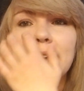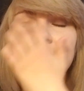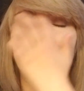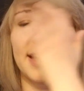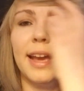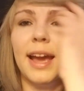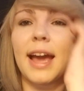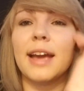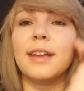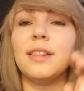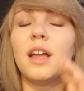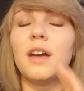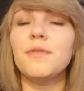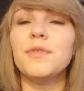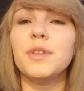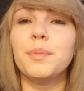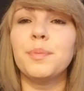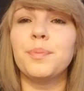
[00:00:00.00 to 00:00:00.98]
And, like, I
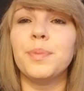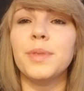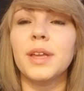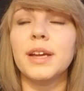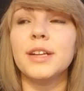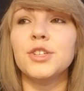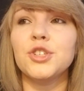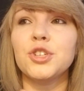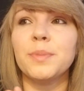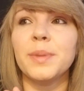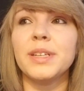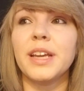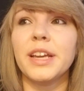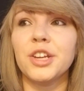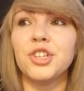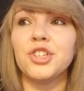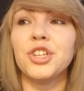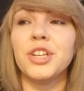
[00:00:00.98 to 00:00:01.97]
love the
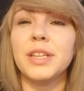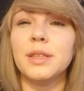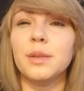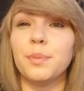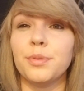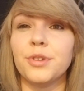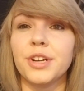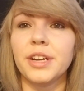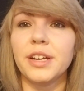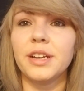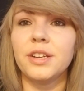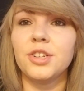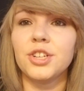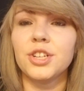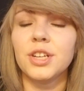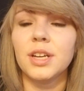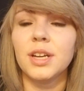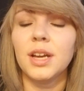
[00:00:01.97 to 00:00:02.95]
instrumentation in the
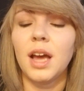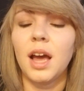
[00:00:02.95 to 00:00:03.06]
bridge.